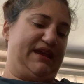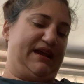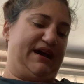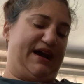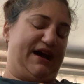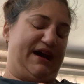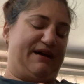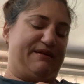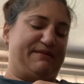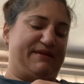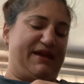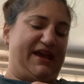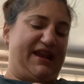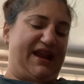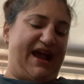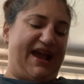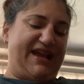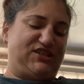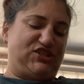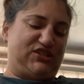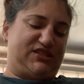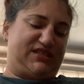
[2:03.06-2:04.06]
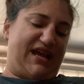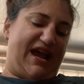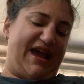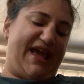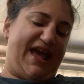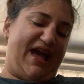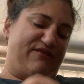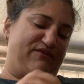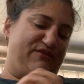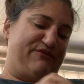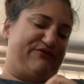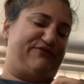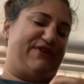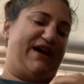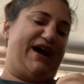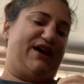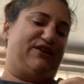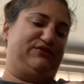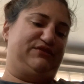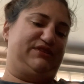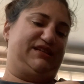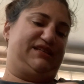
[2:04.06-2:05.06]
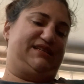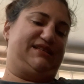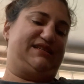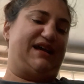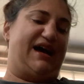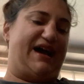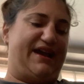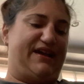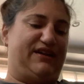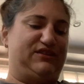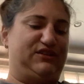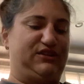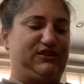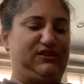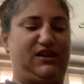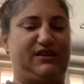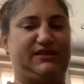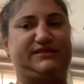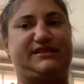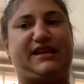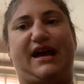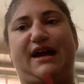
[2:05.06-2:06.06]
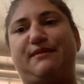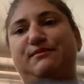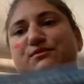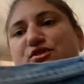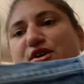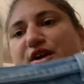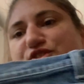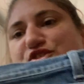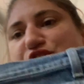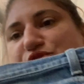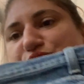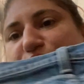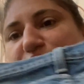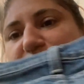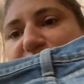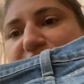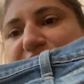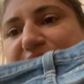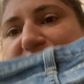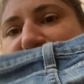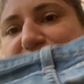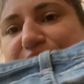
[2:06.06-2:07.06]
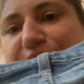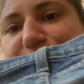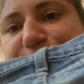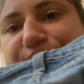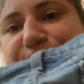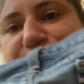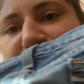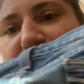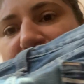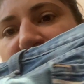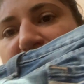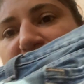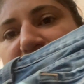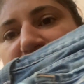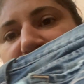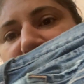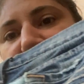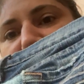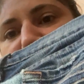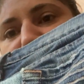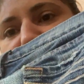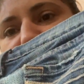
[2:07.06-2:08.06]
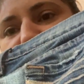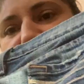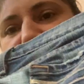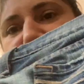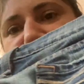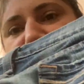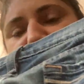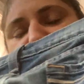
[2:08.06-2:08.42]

Um, and I just, I haven't found this style in a long time, so I just wanted to get them. But these